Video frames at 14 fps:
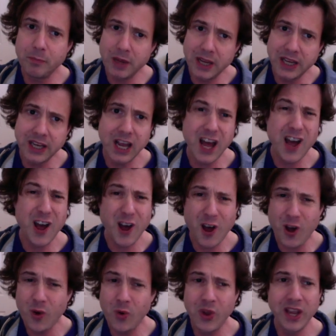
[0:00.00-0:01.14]
be
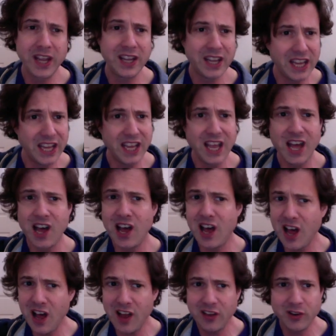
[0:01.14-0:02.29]
going the
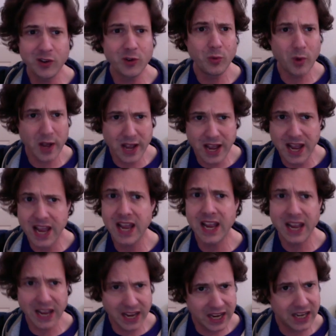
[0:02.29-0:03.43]
other
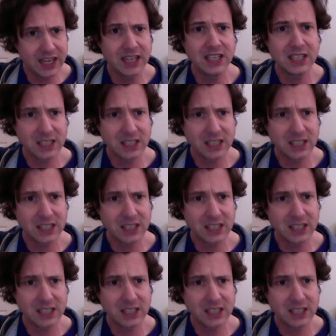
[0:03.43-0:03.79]
way.